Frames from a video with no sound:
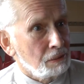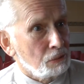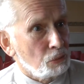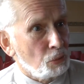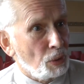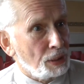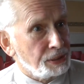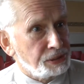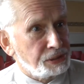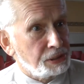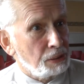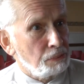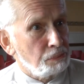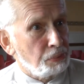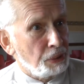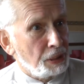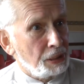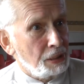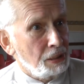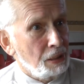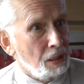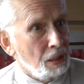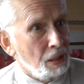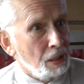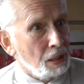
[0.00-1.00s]
Quite
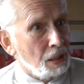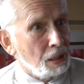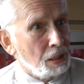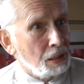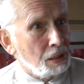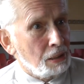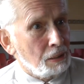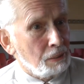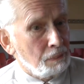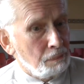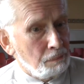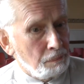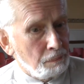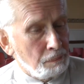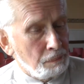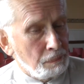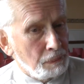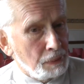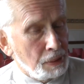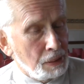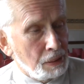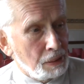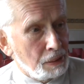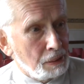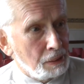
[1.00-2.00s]
simply,
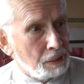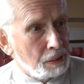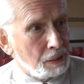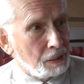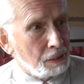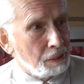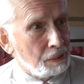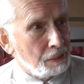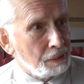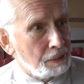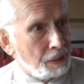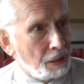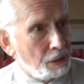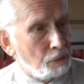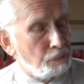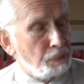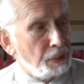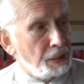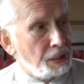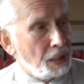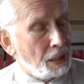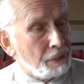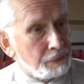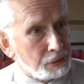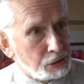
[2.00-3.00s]
there have
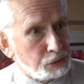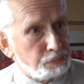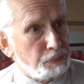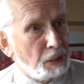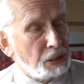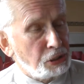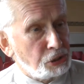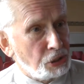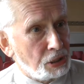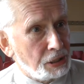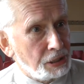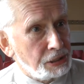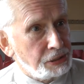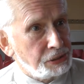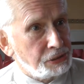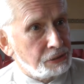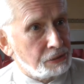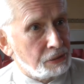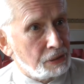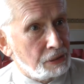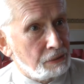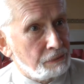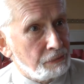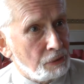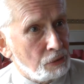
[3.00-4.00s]
been other specialists
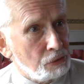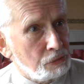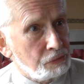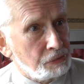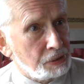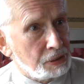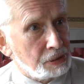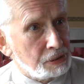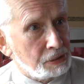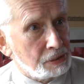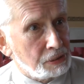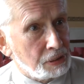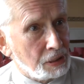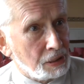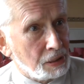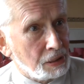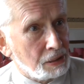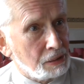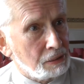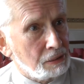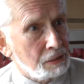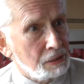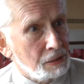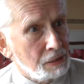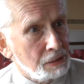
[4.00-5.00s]
involved in
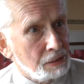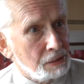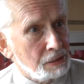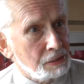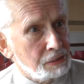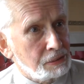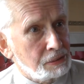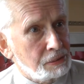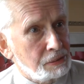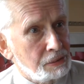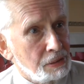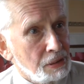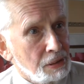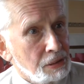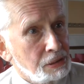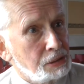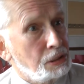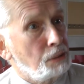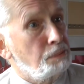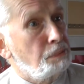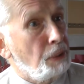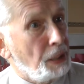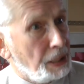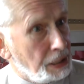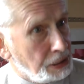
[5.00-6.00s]

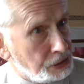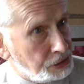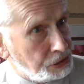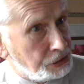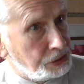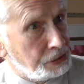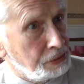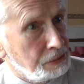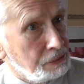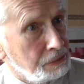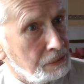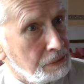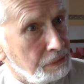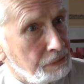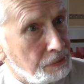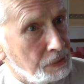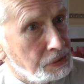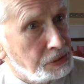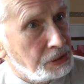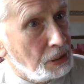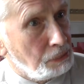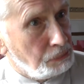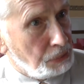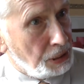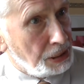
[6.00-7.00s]
debates for
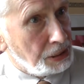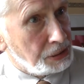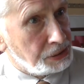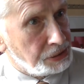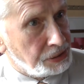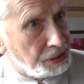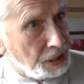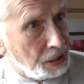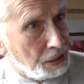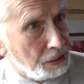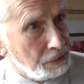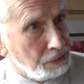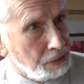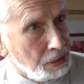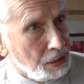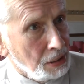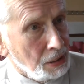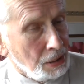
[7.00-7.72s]
some years now.